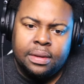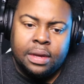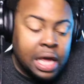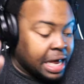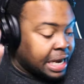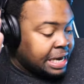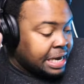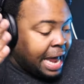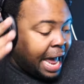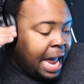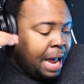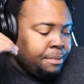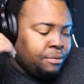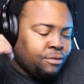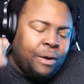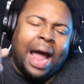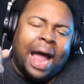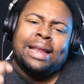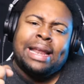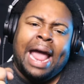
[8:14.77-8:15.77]
Name
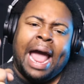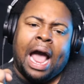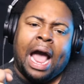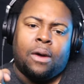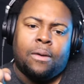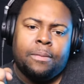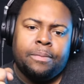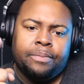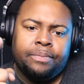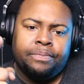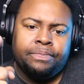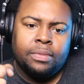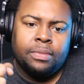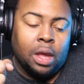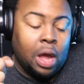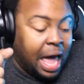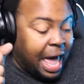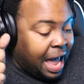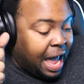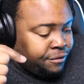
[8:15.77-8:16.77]
right now
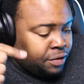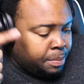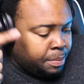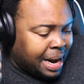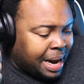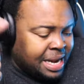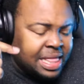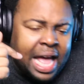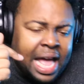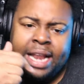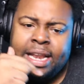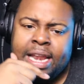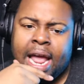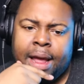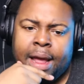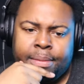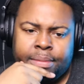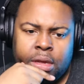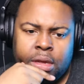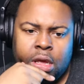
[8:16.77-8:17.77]
everybody that I
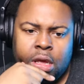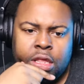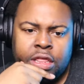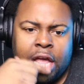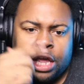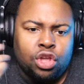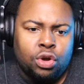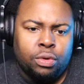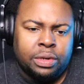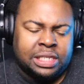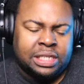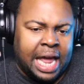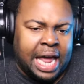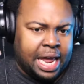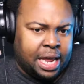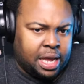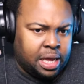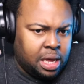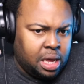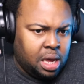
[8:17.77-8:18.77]
named that you would
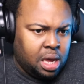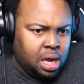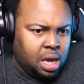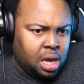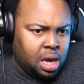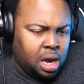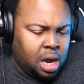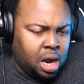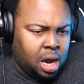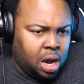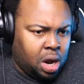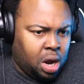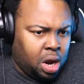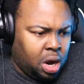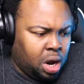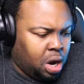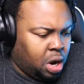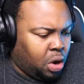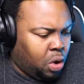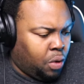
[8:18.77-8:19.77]
take
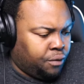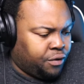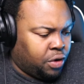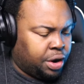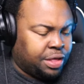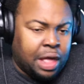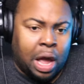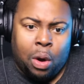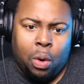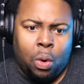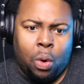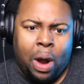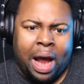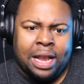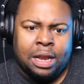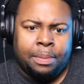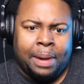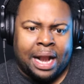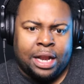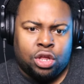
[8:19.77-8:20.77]
over that, or
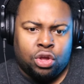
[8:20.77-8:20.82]
anybody.